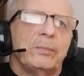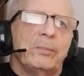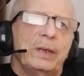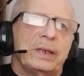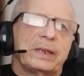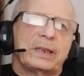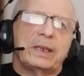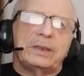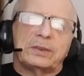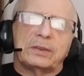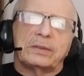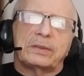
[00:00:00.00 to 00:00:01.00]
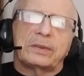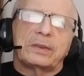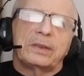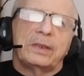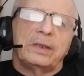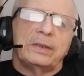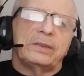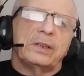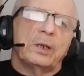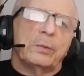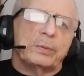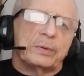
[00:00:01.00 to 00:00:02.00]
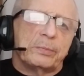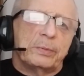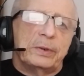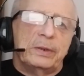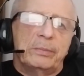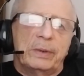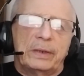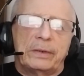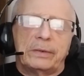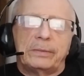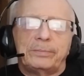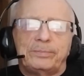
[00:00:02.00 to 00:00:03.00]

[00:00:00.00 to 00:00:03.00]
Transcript: medications to help us breathe better.